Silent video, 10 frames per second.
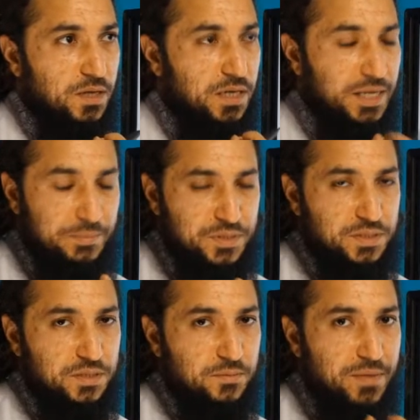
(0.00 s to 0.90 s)

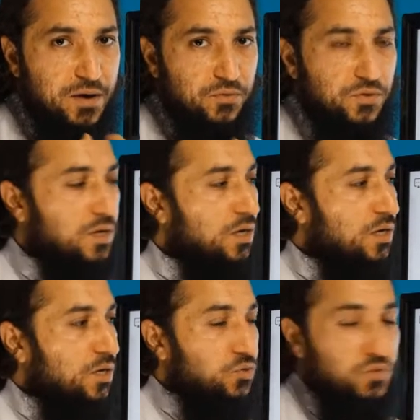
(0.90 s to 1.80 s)
lips, mouth
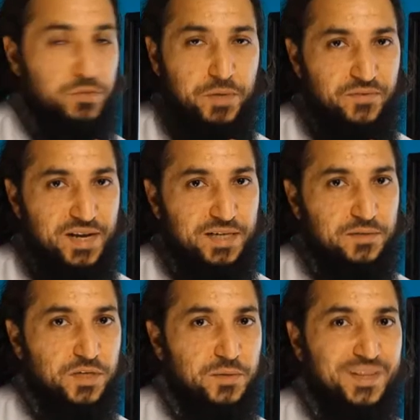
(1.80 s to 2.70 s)
should remain flat.
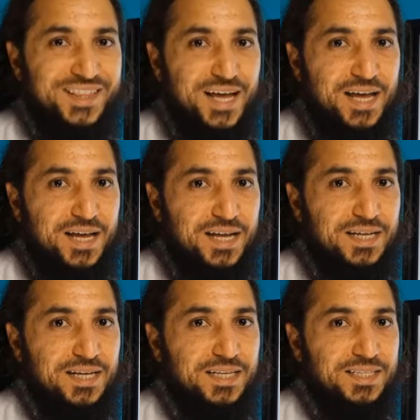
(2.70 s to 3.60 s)
Ta,
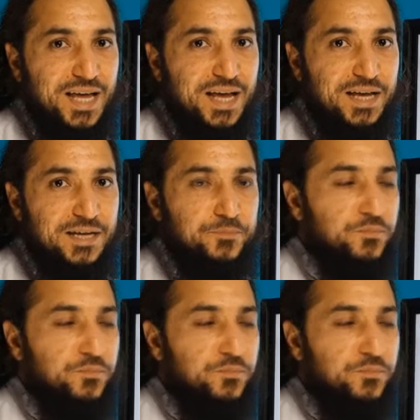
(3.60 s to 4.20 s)
ta.